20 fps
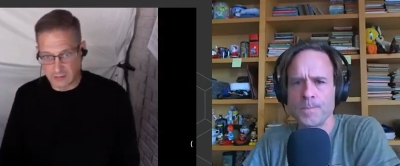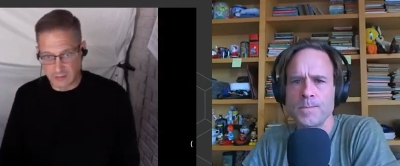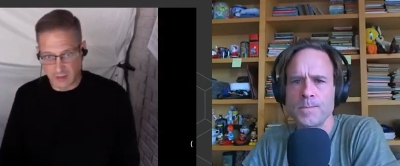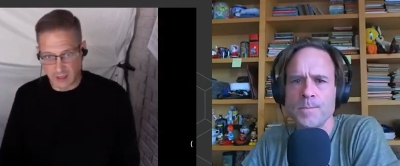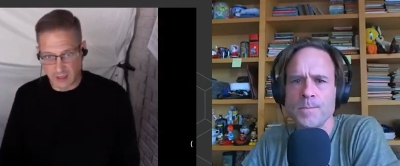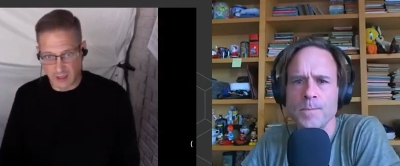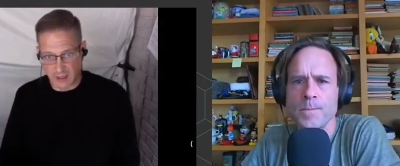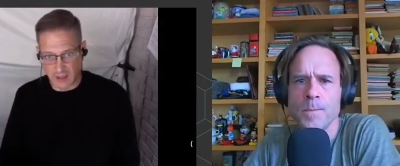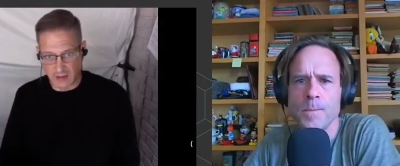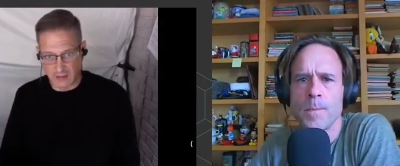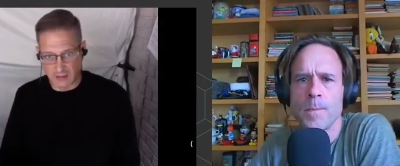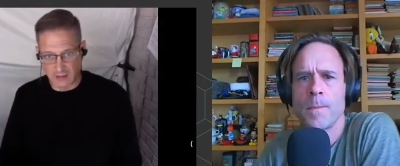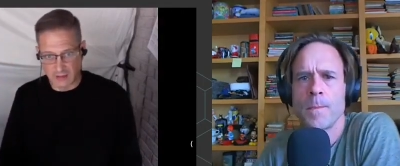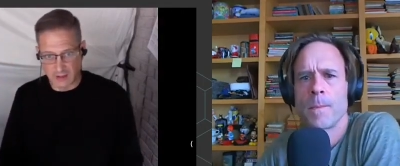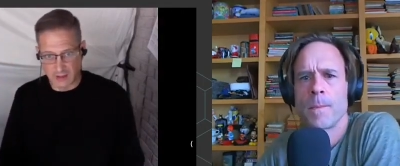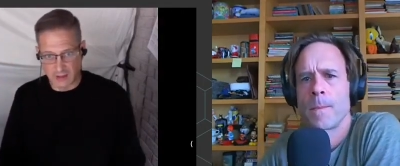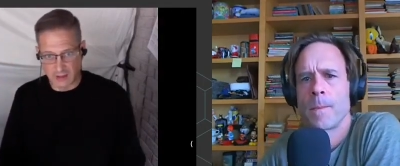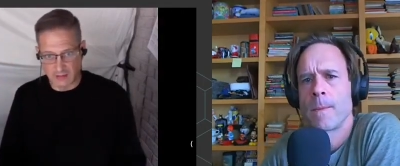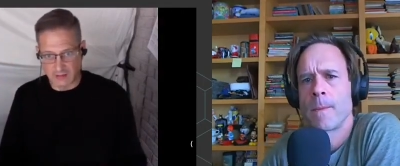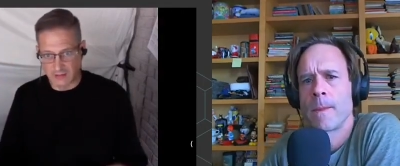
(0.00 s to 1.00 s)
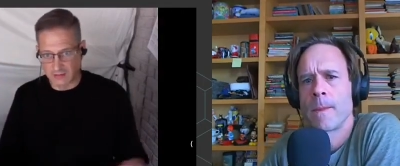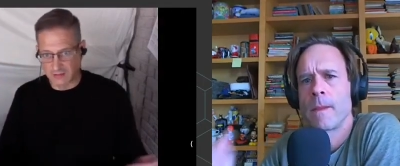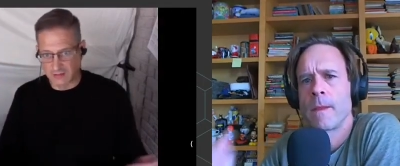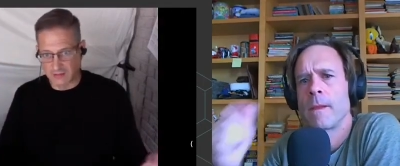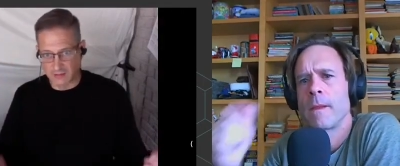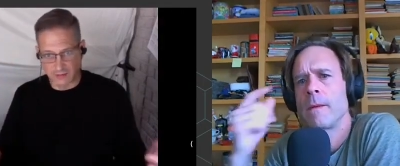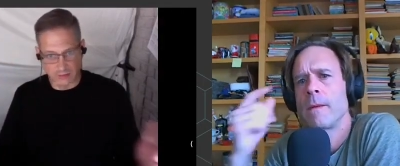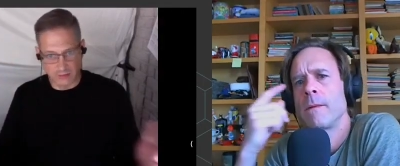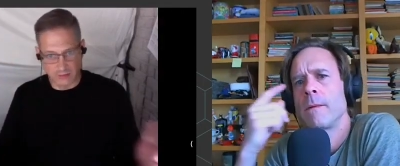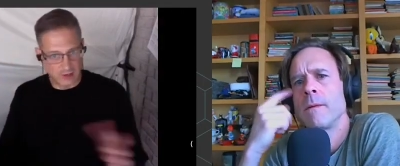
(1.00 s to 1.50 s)
Speaker 1: paint and uh,
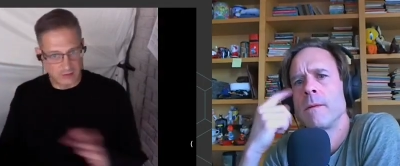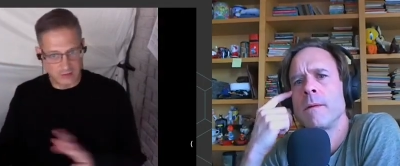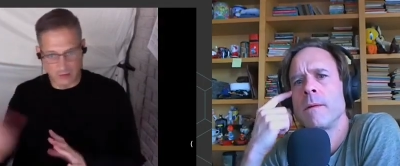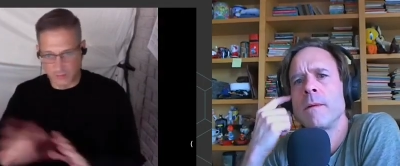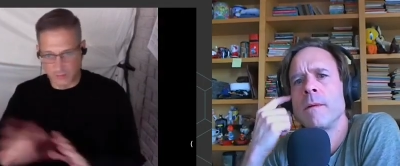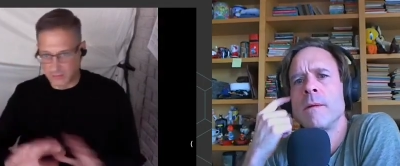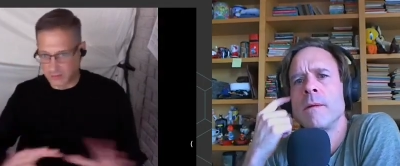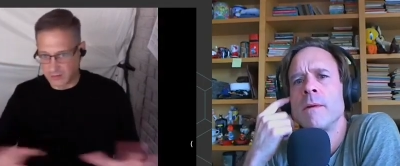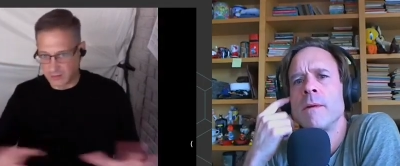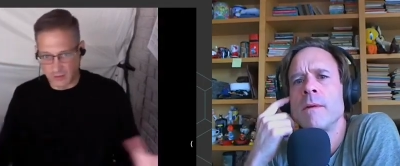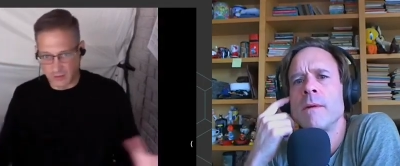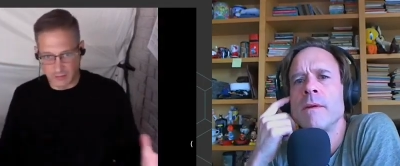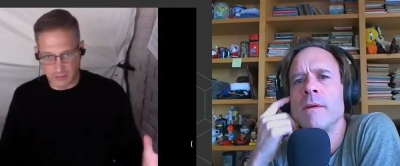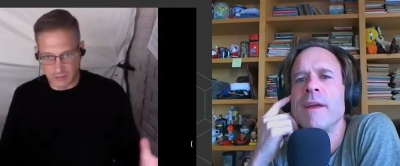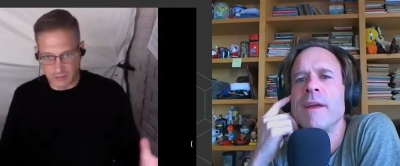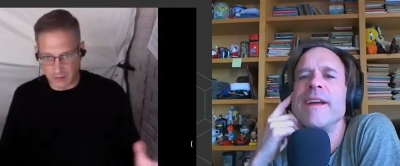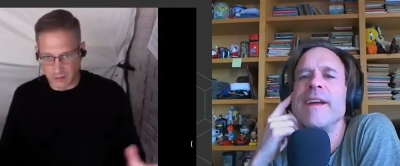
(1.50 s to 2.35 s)
just to try something